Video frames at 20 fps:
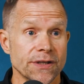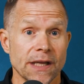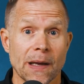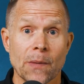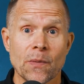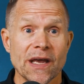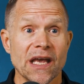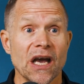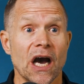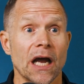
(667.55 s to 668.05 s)
And then
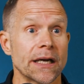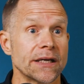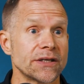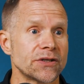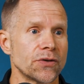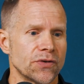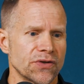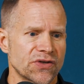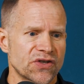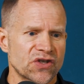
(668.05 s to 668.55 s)
we got
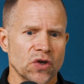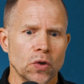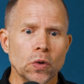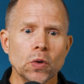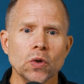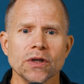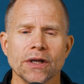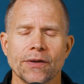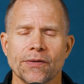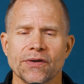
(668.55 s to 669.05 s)
into the
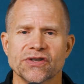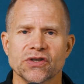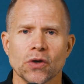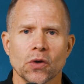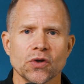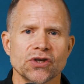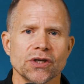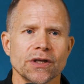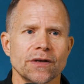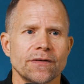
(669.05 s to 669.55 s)
school and the
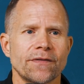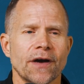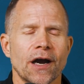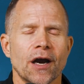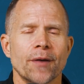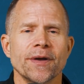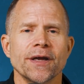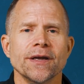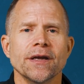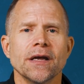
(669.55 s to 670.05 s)
social
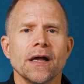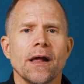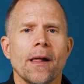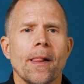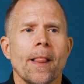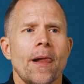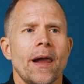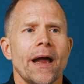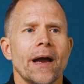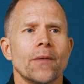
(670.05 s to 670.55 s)
environment
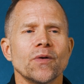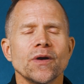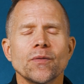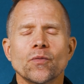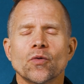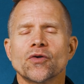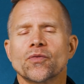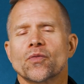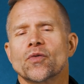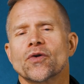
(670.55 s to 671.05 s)
and we
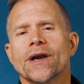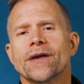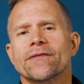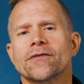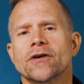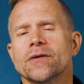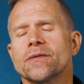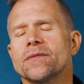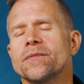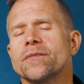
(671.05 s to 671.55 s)
were
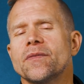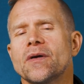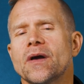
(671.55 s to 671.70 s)
never